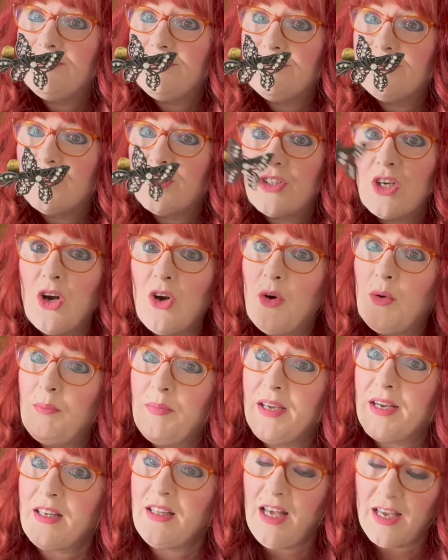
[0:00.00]
So
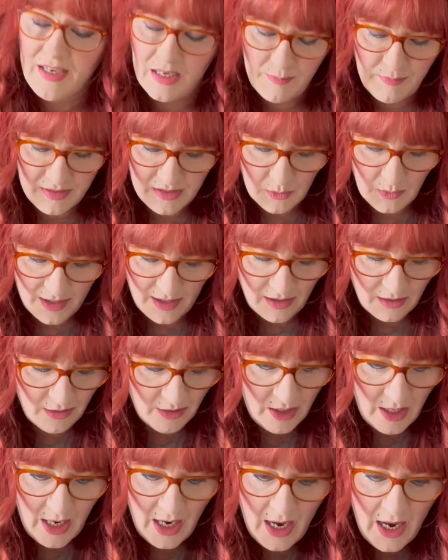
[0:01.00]
pick that up as well.
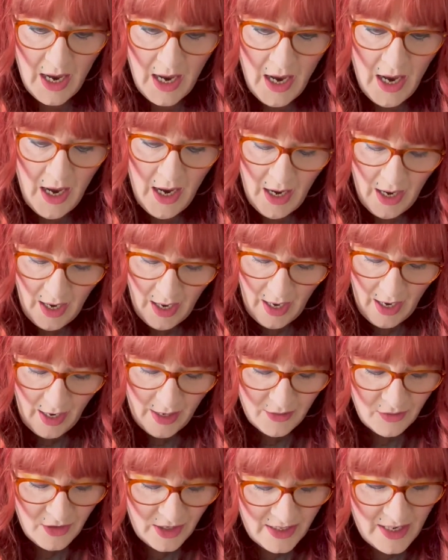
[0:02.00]

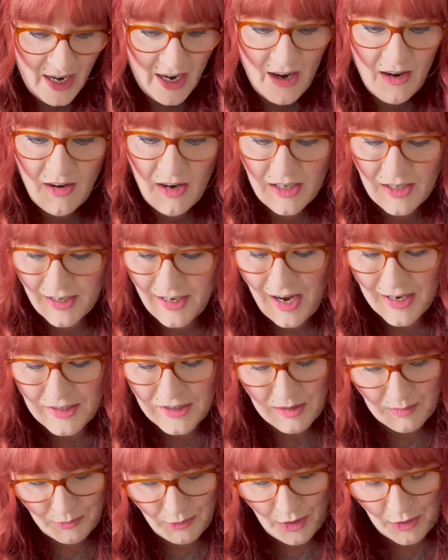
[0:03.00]
Then I got
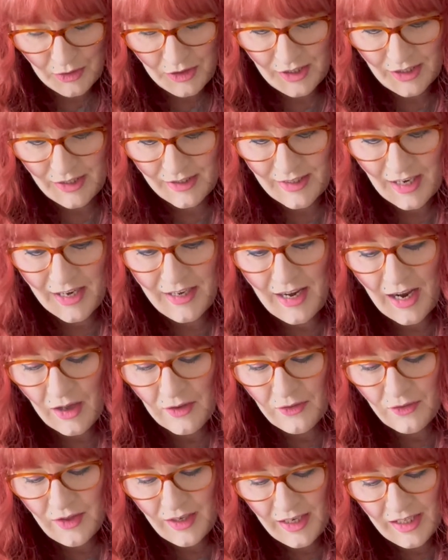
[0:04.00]
some brooches. Now
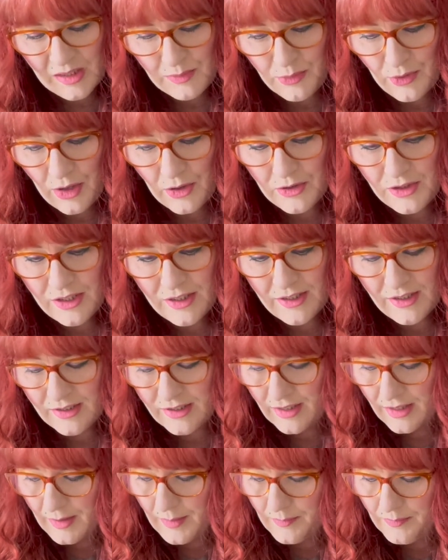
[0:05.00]
these brooches,
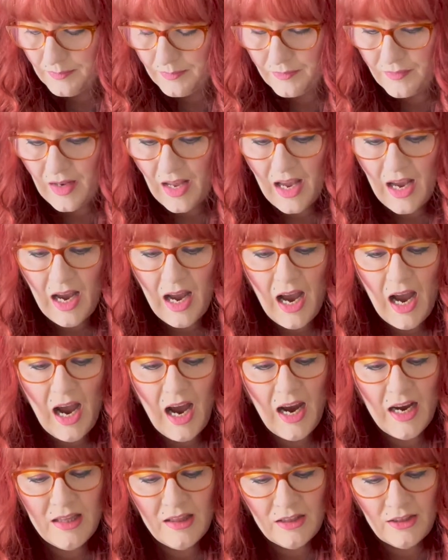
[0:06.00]

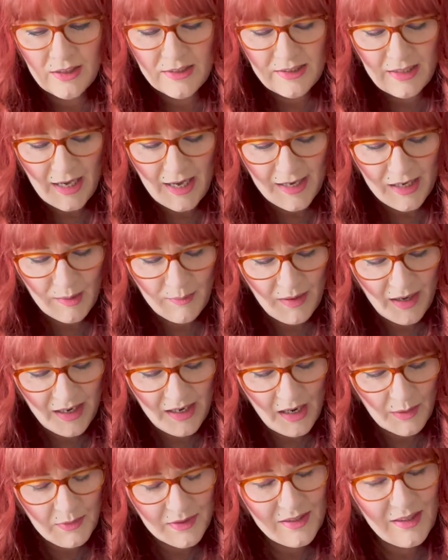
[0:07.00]
I looked at them and
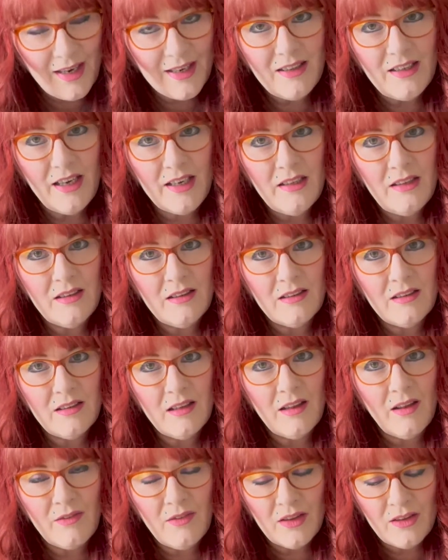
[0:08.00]
I was like, the
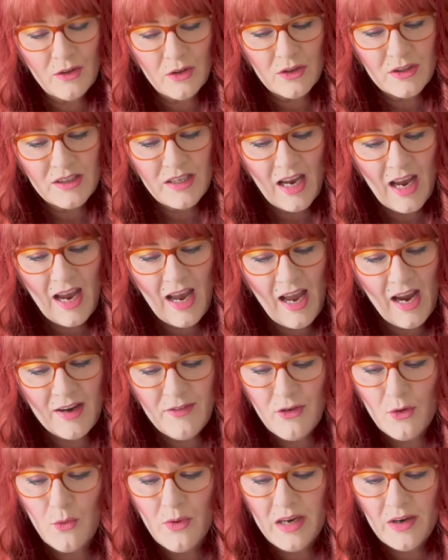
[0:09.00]
little tag
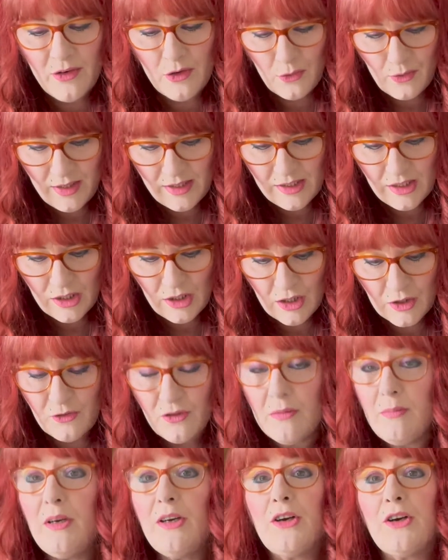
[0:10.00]
for whatever reason looked
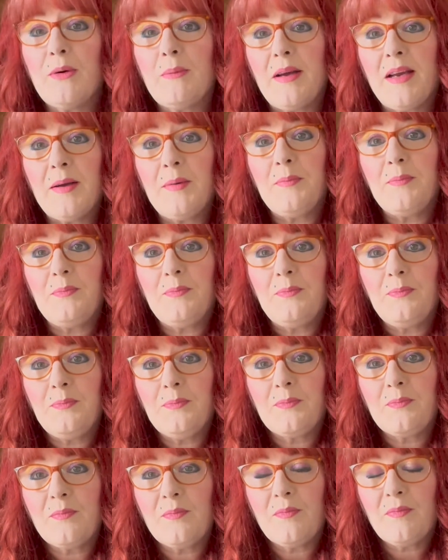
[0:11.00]
familiar to me.
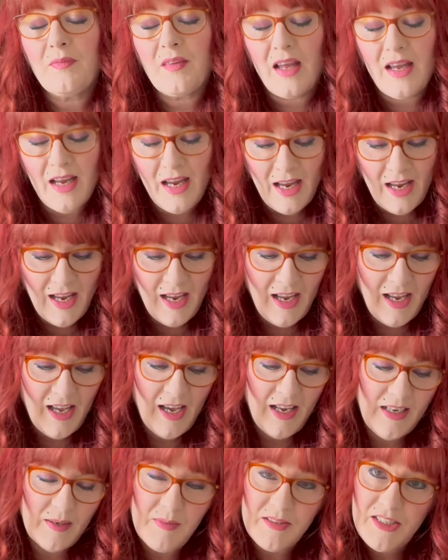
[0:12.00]

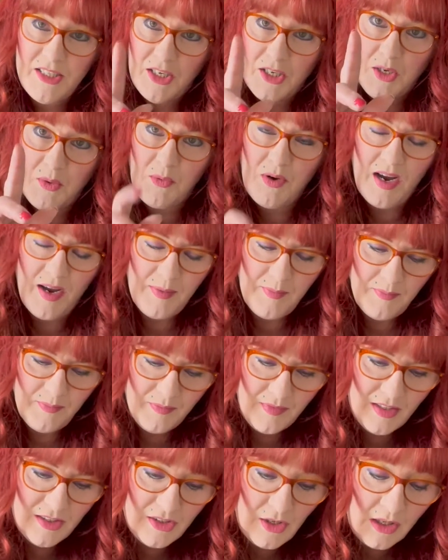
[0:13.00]
And I'm going to tell you why.
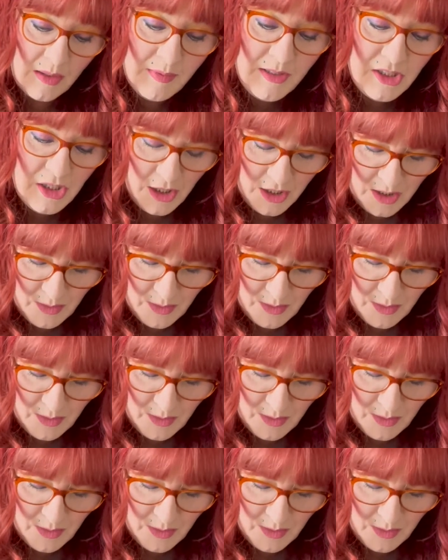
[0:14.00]
So let me show you the